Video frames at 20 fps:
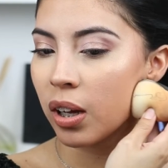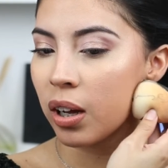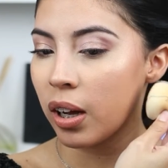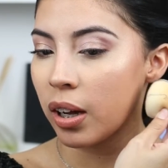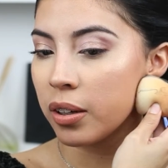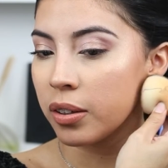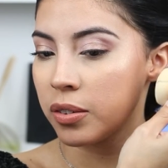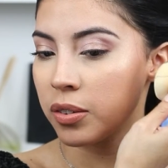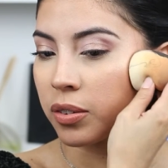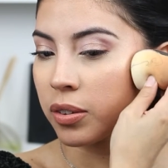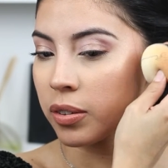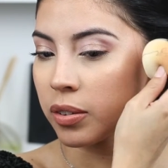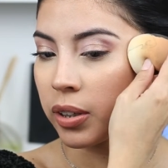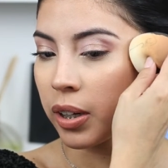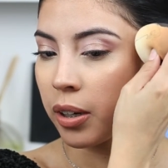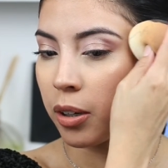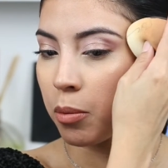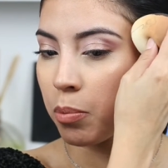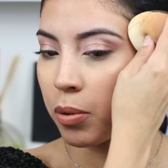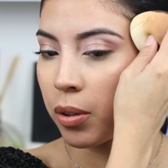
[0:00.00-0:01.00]
I just
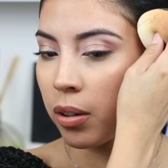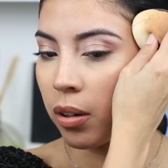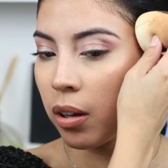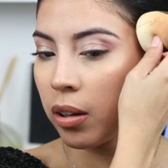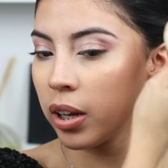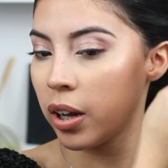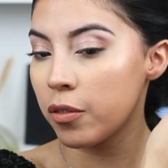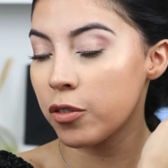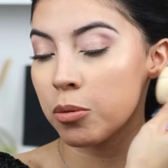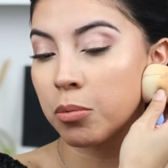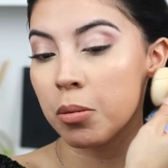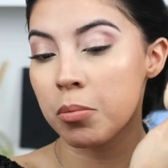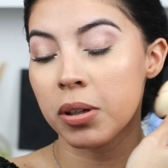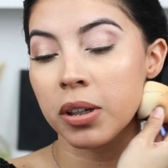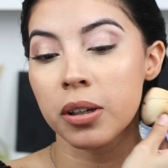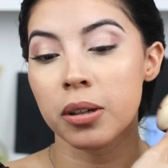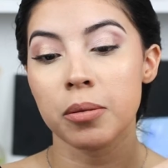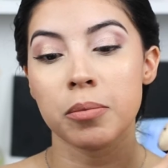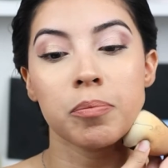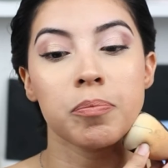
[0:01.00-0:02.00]
decided to put it on after my
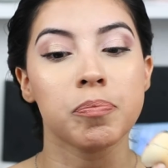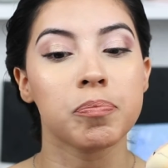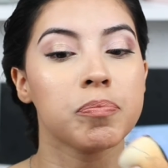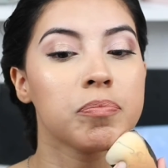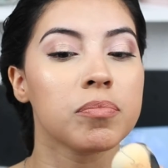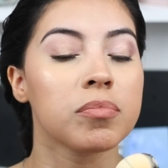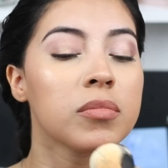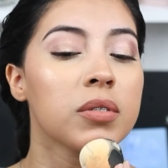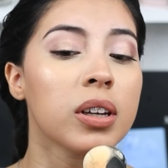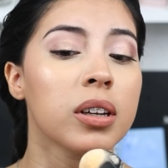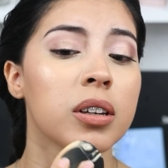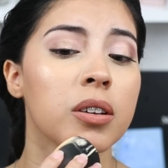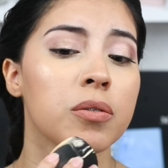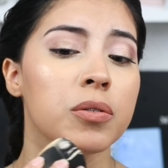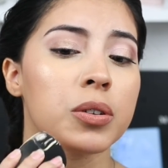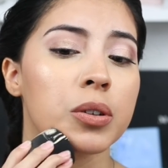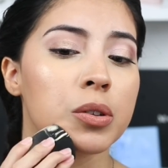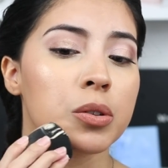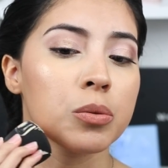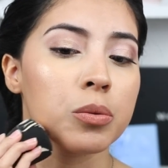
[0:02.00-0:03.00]
makeup. And it
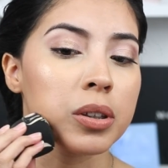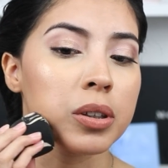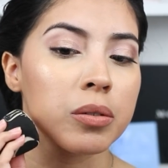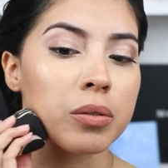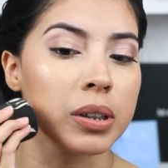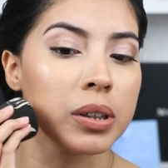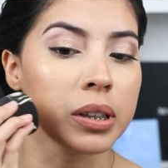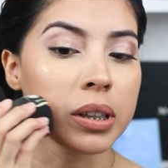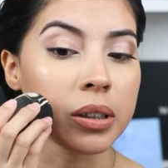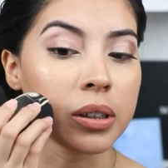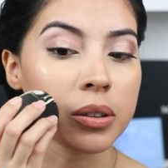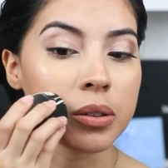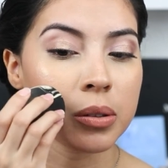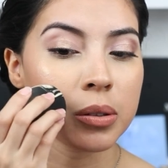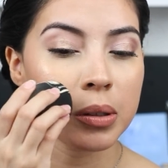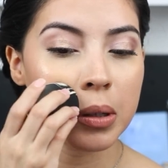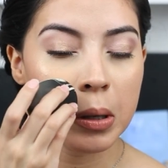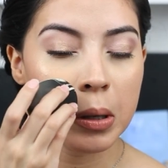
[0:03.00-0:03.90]
feels really, really nice.